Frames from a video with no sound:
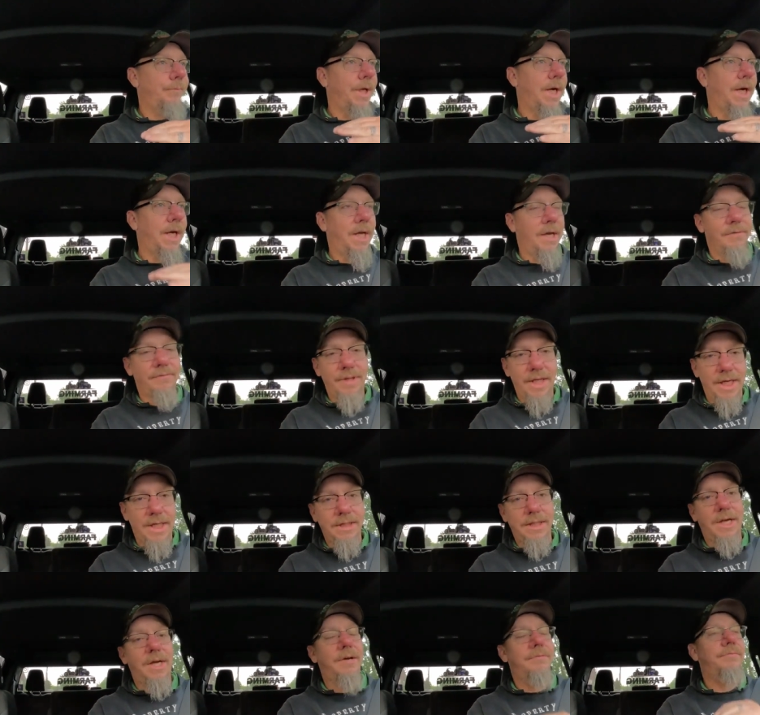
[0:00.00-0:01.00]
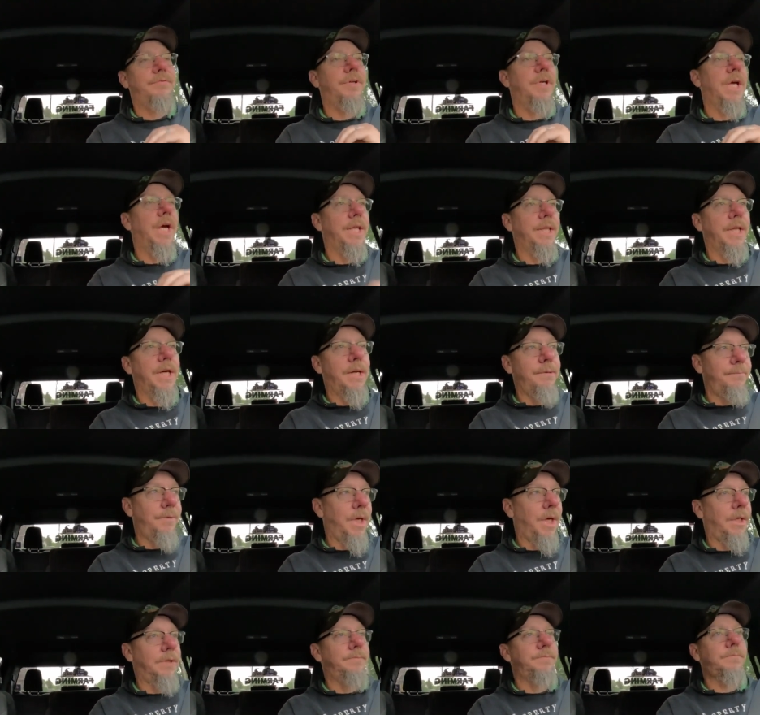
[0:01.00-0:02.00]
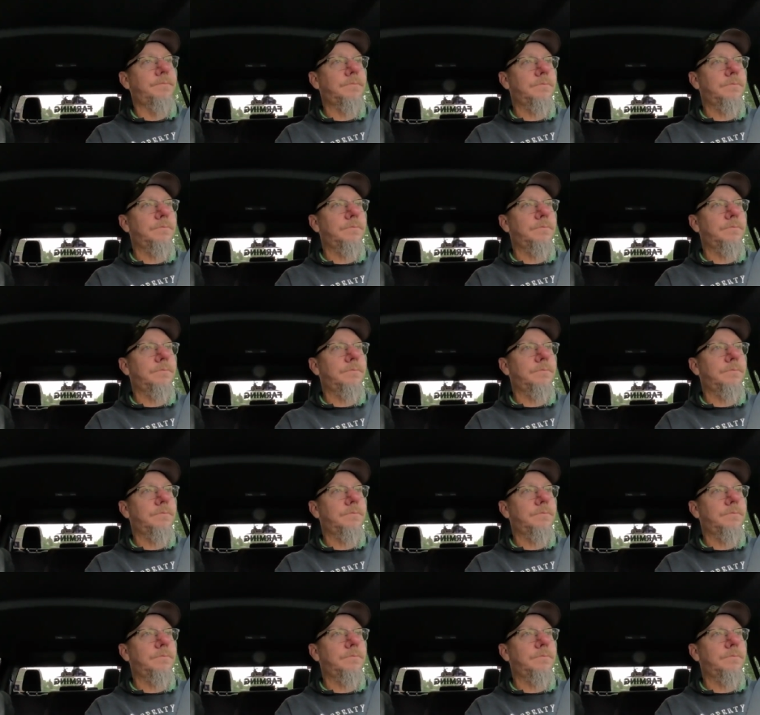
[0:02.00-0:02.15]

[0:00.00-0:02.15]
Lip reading: I have that left, and then I'm done.